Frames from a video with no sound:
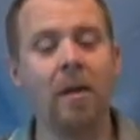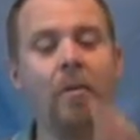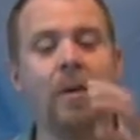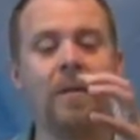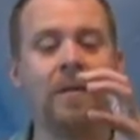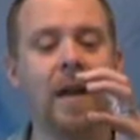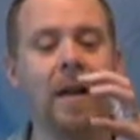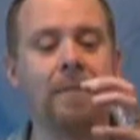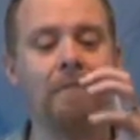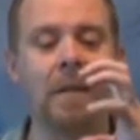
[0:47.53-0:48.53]
When you've
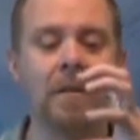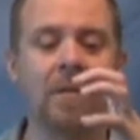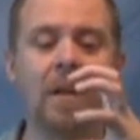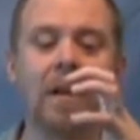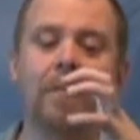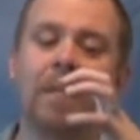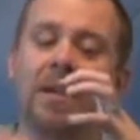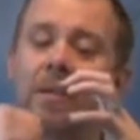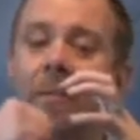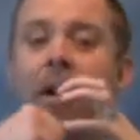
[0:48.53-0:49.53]
got a little cup
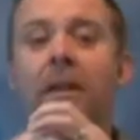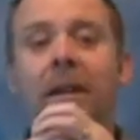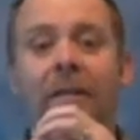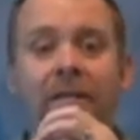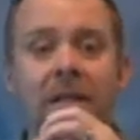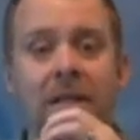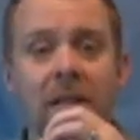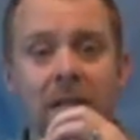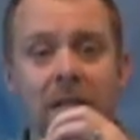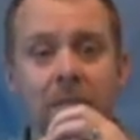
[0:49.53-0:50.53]
that your ball link fits
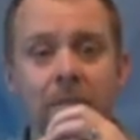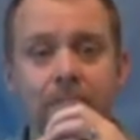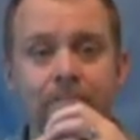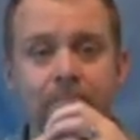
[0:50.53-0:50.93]
into,